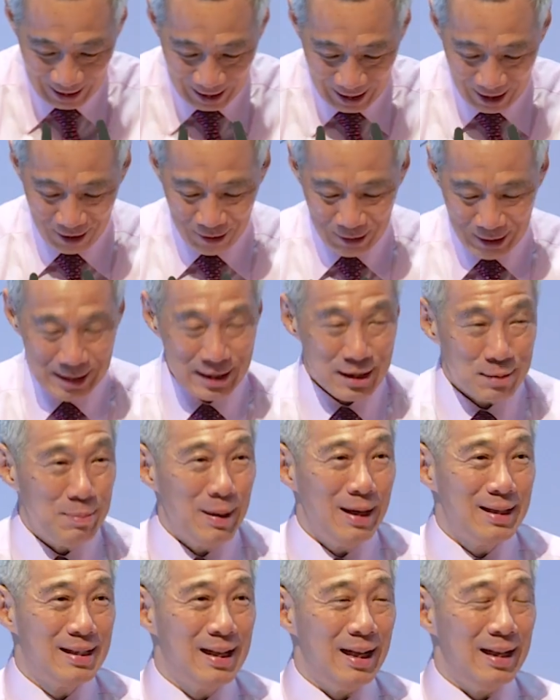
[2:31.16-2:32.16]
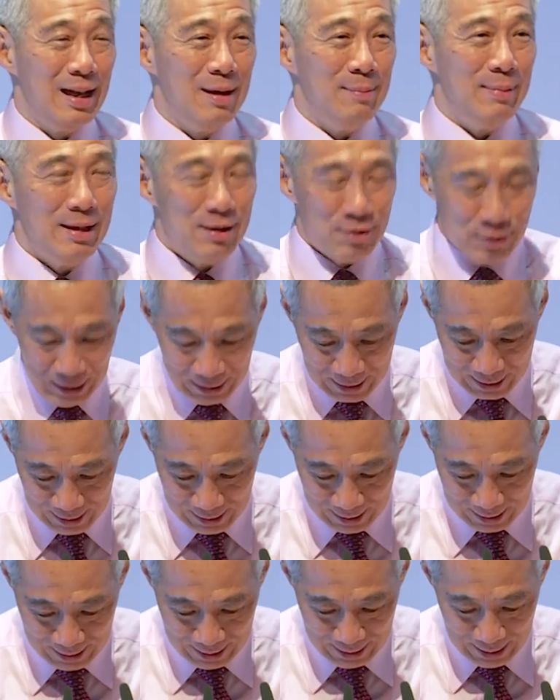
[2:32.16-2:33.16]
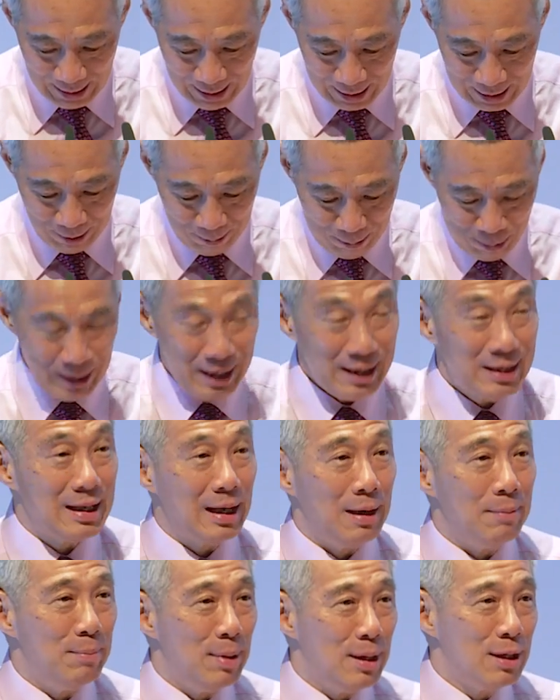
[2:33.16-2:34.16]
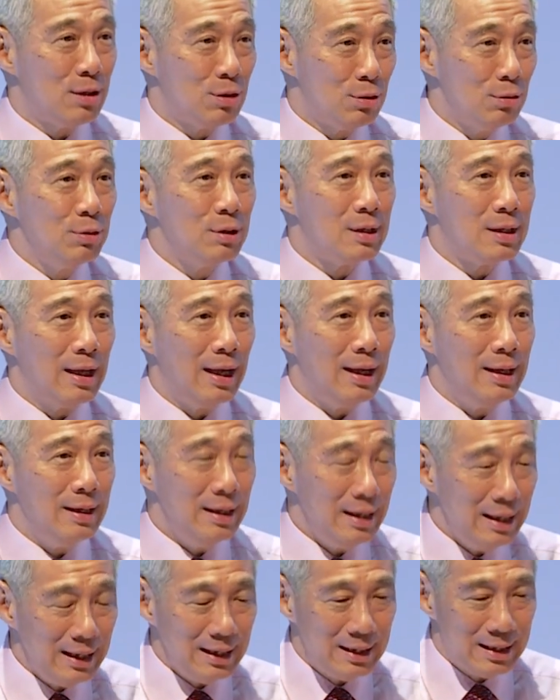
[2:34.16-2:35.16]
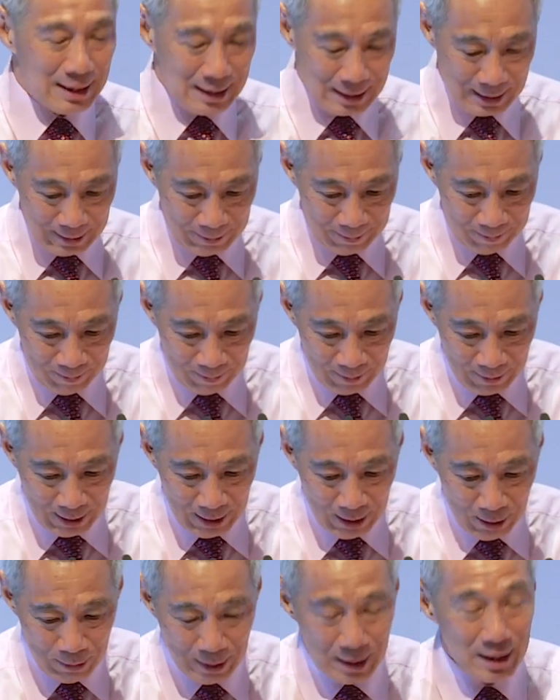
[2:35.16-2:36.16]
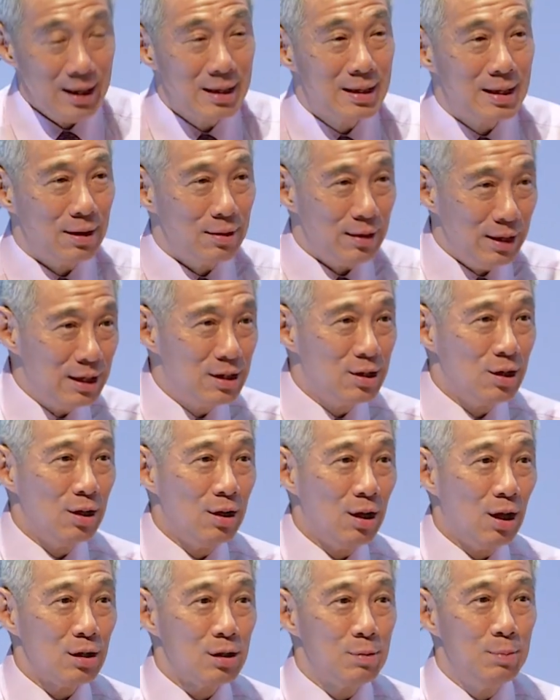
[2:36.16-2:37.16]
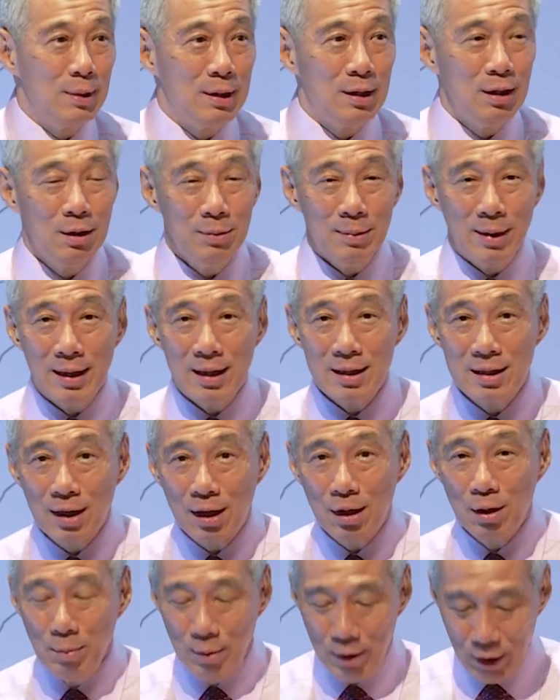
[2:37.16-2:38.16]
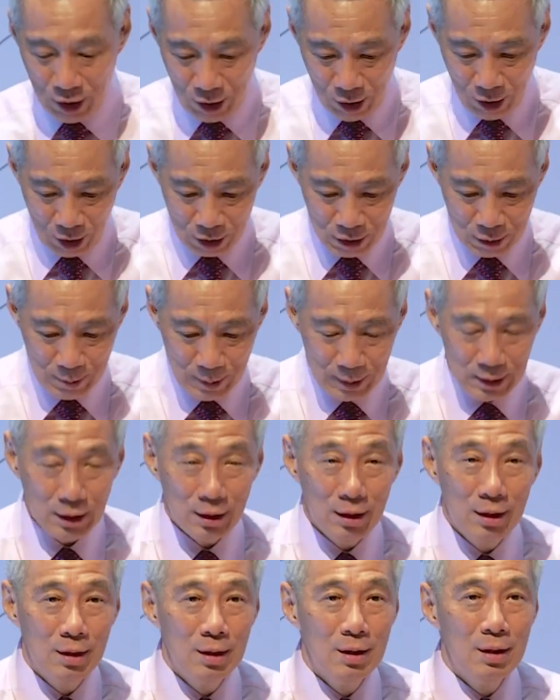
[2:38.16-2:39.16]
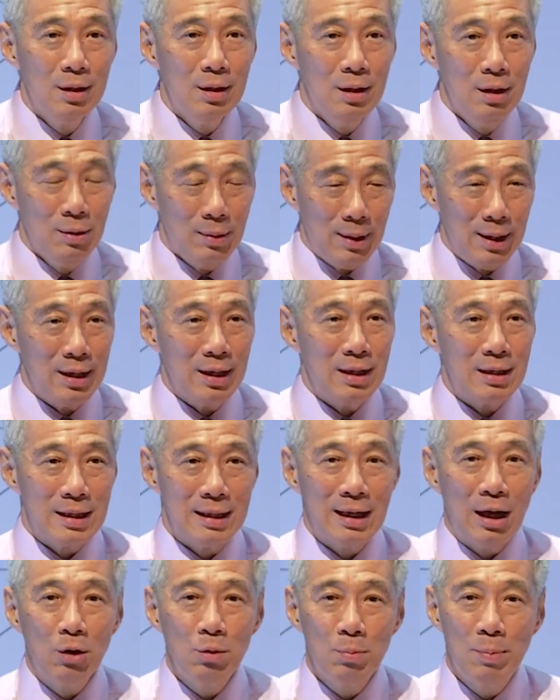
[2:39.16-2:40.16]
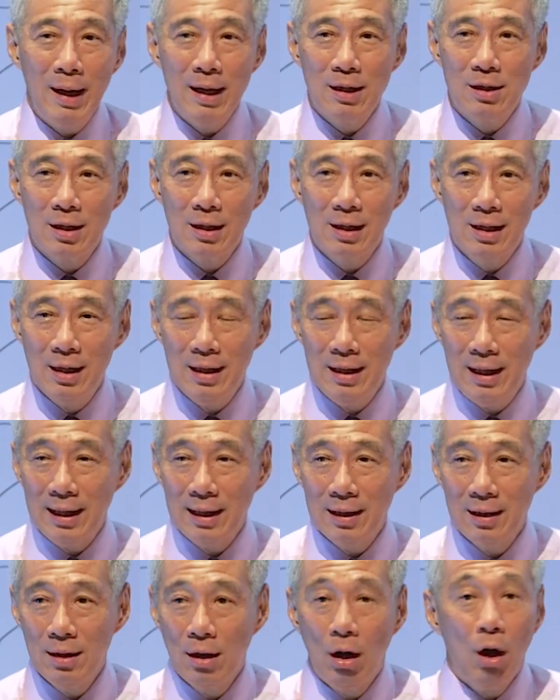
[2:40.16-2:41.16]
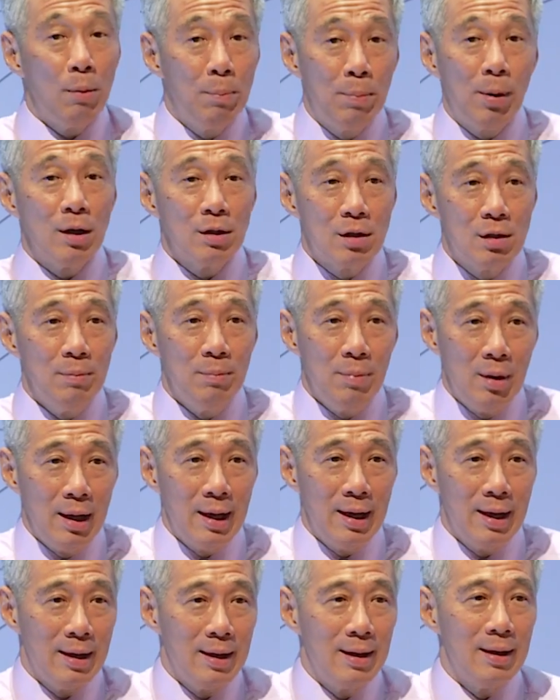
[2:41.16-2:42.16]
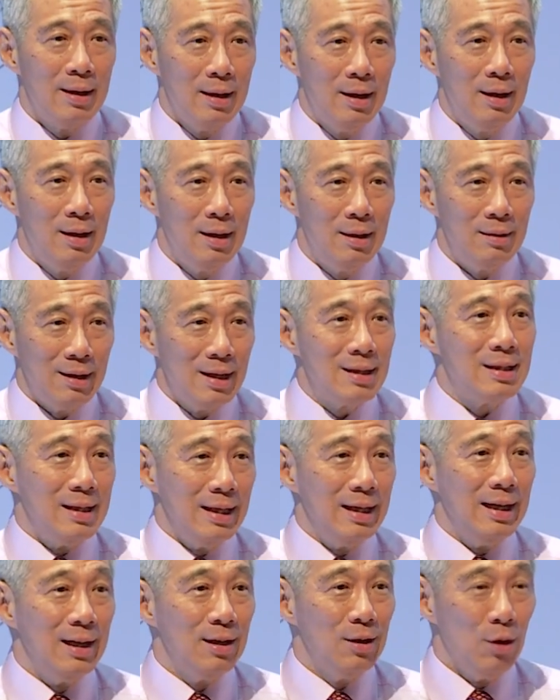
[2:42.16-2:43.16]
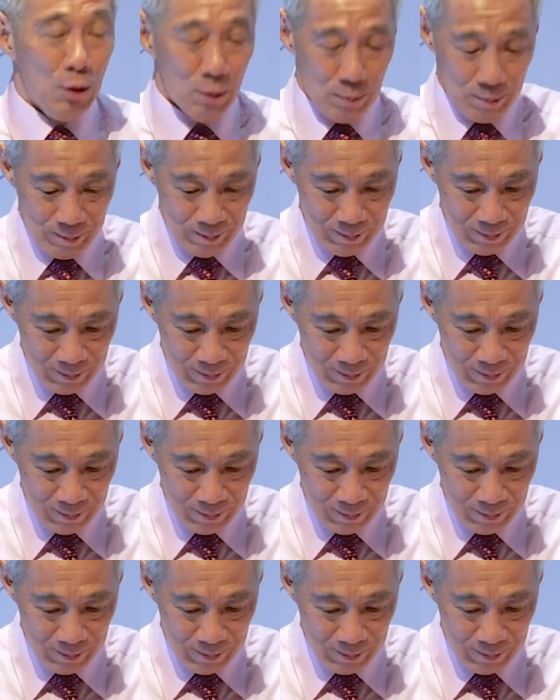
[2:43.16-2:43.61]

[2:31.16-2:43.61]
how it's best that they be treated at the place that best suits their needs, whether it's a regional hospital, whether it's a community hospital, whether it's an outpatient clinic, or possibly resting at home.